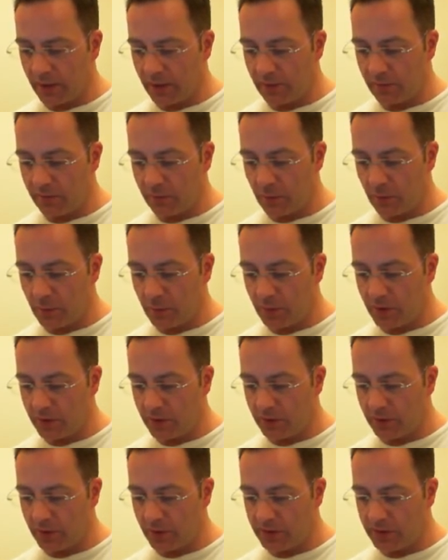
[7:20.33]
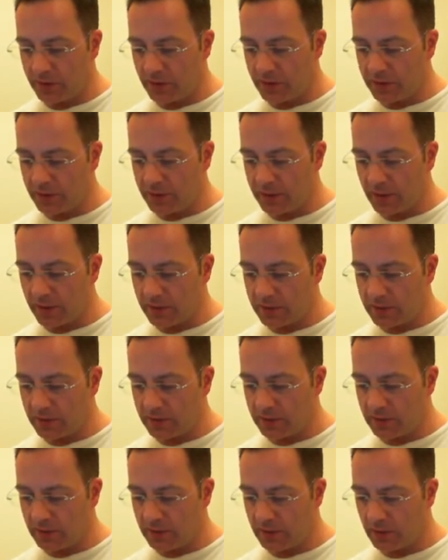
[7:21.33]
from Britain around the
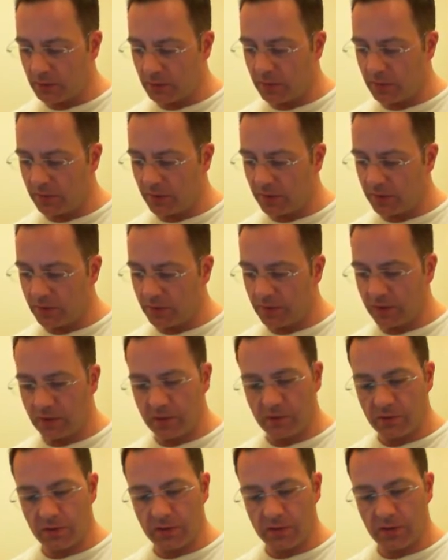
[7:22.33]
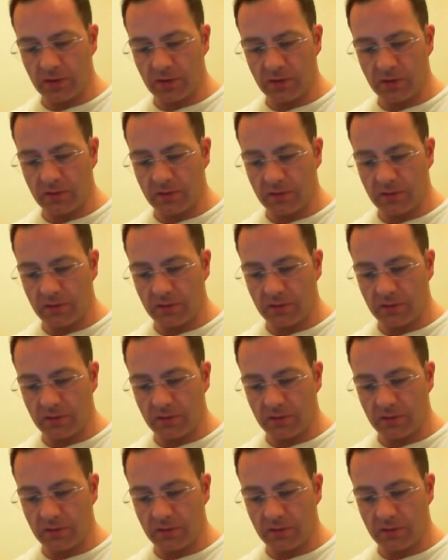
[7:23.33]
1980s. We've had an interesting